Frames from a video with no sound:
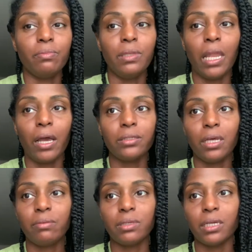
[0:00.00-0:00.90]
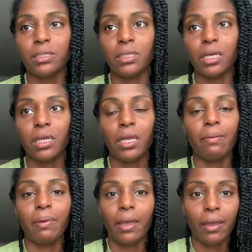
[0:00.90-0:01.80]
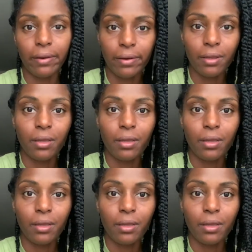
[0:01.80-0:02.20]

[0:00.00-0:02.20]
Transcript: 9 times out of 10 in pain